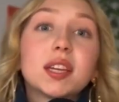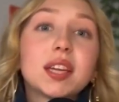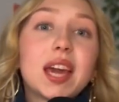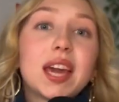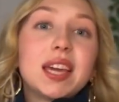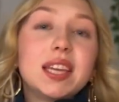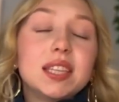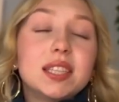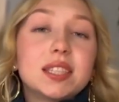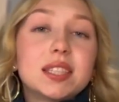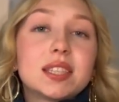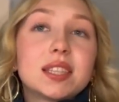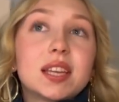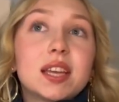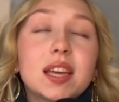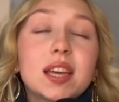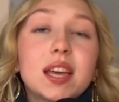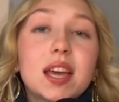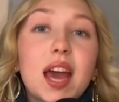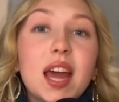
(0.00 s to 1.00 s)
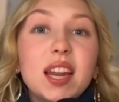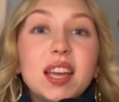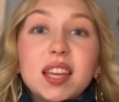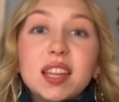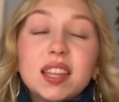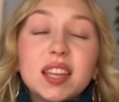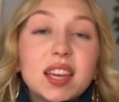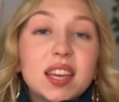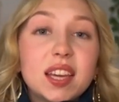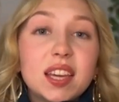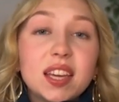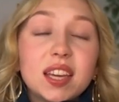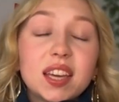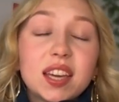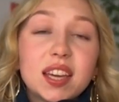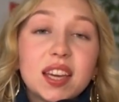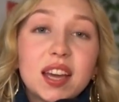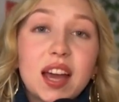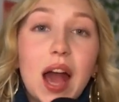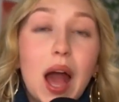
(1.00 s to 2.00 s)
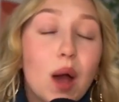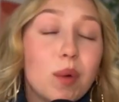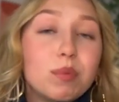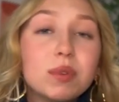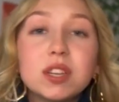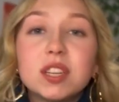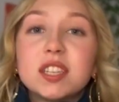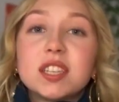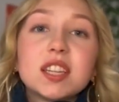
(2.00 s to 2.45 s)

case anything happened,